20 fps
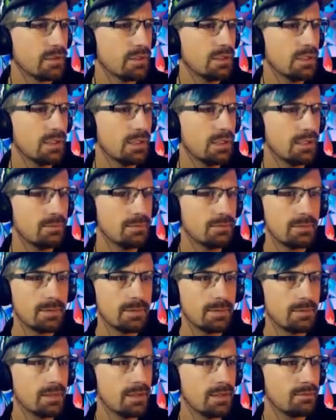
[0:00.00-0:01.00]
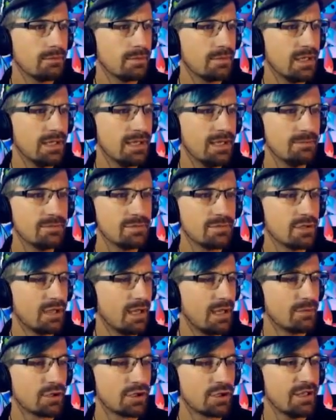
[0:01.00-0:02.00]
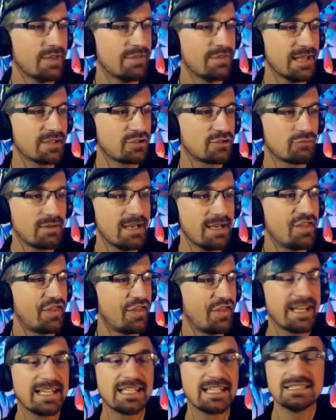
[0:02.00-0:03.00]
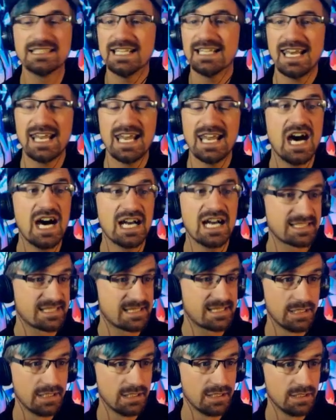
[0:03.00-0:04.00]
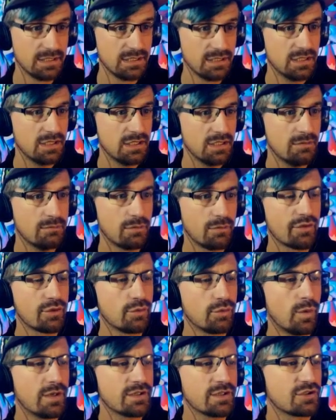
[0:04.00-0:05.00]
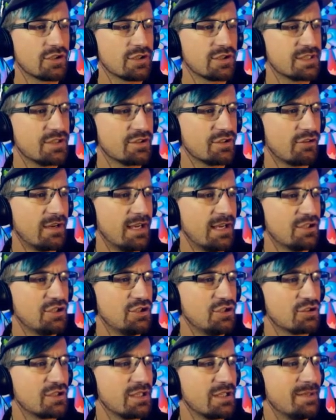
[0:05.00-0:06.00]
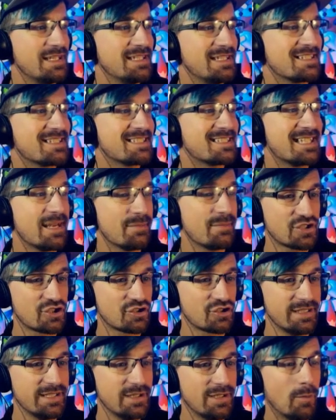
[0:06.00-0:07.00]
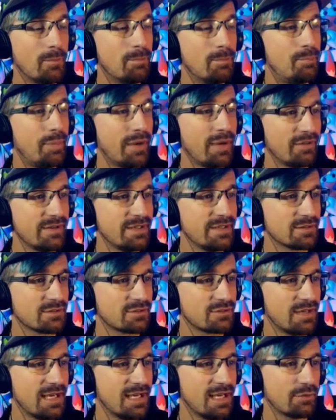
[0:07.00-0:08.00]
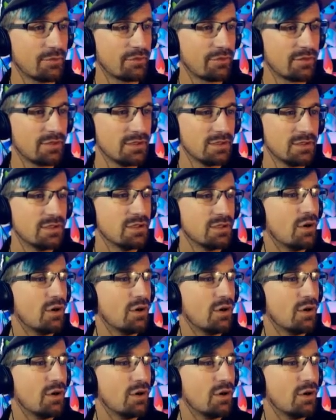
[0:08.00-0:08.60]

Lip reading: I'm looking at that grey thing last. More than one cross in the ground usually means a cemetery or burial grounds.